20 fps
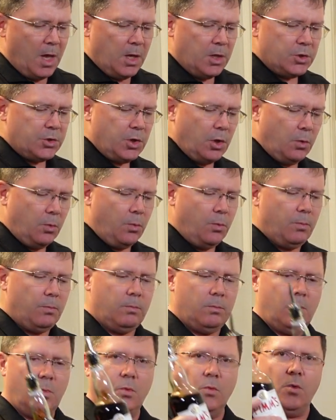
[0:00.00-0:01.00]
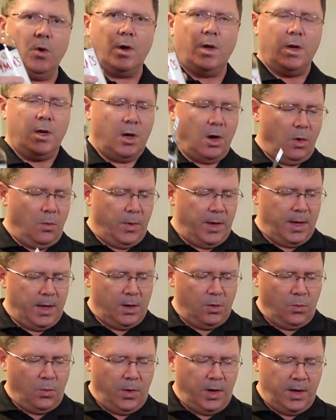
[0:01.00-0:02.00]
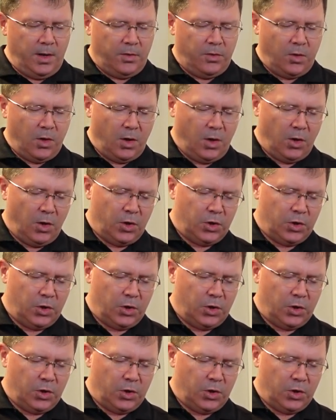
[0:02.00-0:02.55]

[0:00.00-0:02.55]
So we're going to go in with